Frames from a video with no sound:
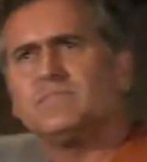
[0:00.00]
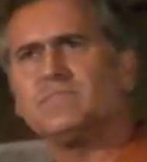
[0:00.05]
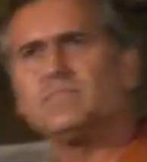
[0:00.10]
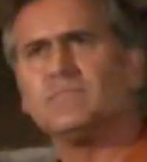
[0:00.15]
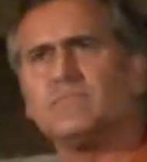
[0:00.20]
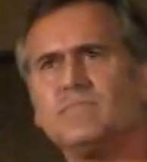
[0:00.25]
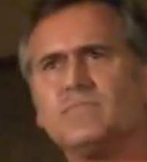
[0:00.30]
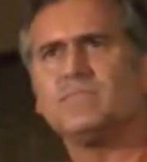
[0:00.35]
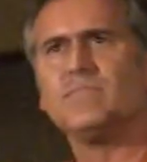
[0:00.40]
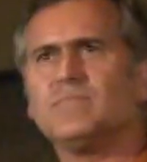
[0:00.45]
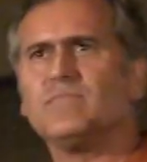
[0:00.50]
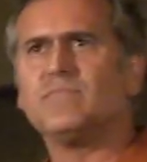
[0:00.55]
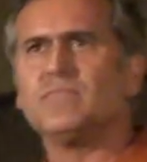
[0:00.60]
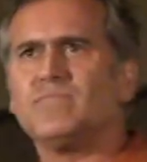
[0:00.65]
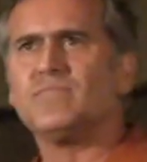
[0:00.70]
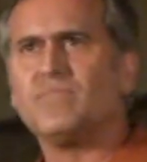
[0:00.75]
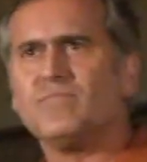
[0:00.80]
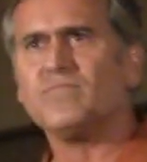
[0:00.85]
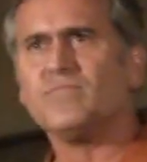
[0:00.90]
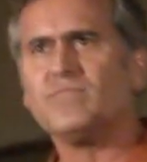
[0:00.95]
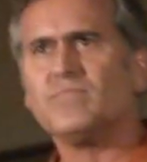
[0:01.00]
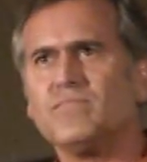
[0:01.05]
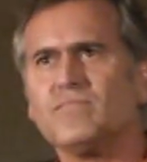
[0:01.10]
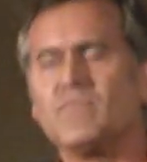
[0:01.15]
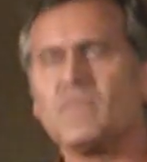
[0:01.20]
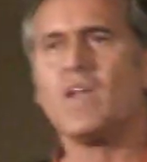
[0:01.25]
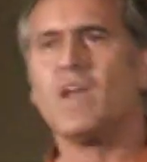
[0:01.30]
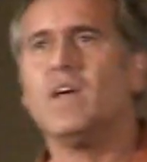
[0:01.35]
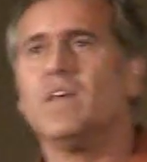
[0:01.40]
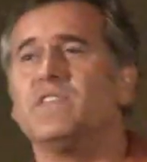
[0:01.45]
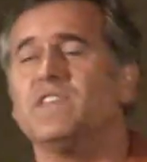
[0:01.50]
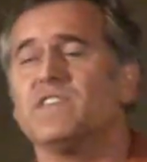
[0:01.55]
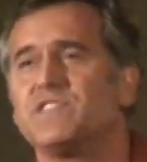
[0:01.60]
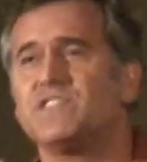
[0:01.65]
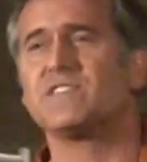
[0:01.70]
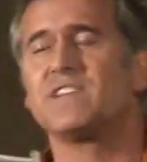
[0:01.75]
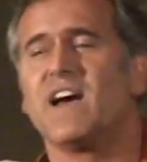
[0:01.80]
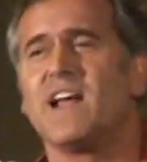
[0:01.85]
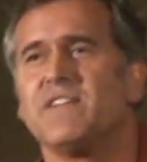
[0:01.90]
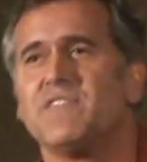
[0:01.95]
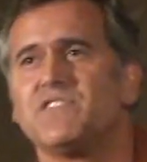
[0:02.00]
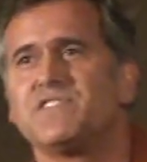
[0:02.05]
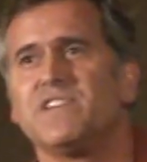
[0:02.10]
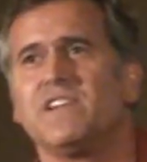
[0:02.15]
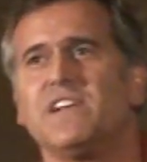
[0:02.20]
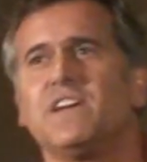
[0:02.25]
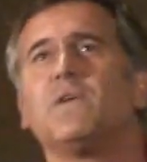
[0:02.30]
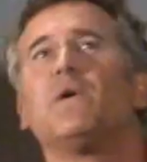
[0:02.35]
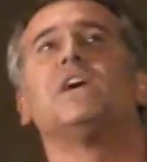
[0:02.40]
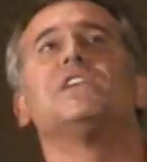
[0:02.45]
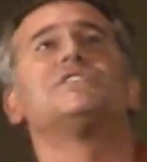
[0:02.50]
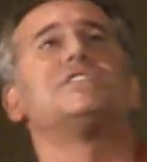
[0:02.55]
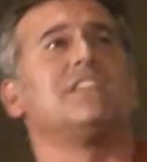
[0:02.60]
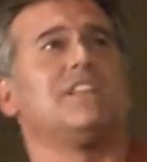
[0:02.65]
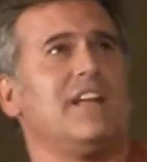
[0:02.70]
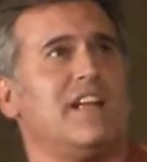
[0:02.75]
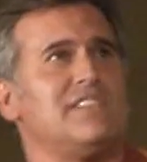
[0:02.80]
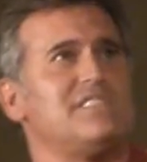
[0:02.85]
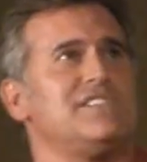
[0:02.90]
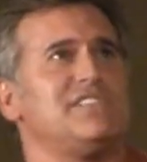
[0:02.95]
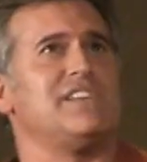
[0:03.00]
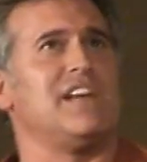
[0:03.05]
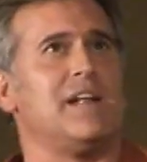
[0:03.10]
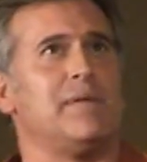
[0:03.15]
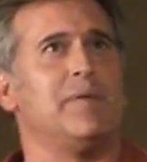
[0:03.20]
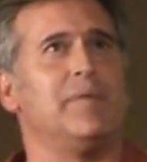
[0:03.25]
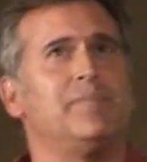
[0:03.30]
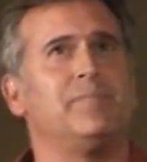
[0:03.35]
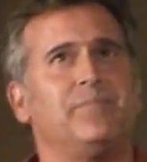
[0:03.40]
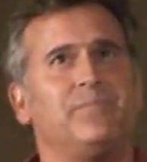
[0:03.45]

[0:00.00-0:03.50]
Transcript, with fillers: I know this is kind of silly, but. This is kind of a silly question, ladies and gentlemen. Could